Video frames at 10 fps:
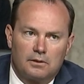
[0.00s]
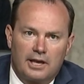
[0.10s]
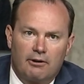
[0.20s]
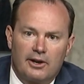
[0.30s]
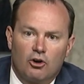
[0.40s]

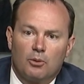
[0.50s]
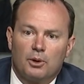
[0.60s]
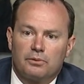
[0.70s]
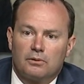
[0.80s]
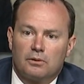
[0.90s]
Gary
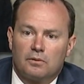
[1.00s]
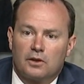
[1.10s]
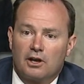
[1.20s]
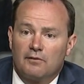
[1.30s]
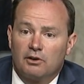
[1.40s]
Herbert,
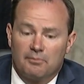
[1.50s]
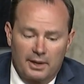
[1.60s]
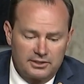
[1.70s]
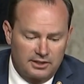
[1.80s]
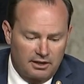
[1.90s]
the governor of
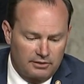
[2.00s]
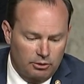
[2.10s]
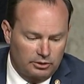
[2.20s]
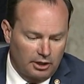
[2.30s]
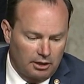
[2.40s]
my state of
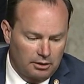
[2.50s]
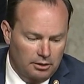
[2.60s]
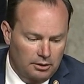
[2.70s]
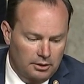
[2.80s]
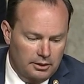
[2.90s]
Utah,
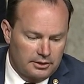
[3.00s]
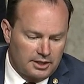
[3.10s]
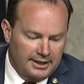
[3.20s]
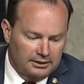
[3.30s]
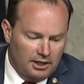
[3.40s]

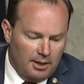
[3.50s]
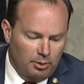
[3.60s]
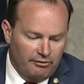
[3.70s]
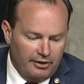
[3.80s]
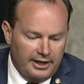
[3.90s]
signed a law
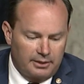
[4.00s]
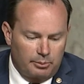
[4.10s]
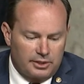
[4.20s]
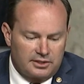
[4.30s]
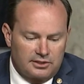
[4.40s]
providing
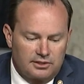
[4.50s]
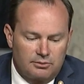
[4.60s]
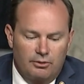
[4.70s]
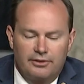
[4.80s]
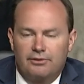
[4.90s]

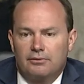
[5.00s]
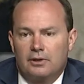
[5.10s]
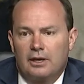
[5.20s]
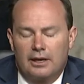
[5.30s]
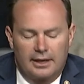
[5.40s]
businesses with
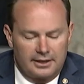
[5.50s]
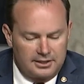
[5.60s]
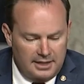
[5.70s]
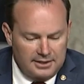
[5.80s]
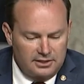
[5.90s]

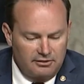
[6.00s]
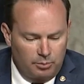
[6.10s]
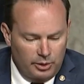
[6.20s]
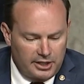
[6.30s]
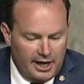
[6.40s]

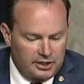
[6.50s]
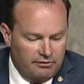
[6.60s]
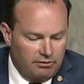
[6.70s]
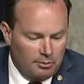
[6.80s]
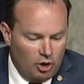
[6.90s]
extensive
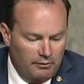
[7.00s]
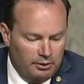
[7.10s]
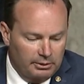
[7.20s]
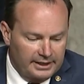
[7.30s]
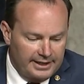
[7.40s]
protection from
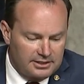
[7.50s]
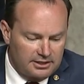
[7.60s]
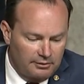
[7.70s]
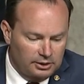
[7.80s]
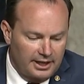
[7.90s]
COVID-related
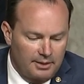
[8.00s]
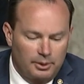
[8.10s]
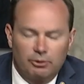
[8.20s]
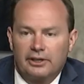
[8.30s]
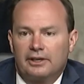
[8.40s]
civil
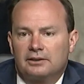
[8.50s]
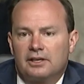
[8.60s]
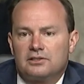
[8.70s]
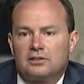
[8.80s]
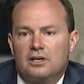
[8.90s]
liability
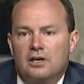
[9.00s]
unless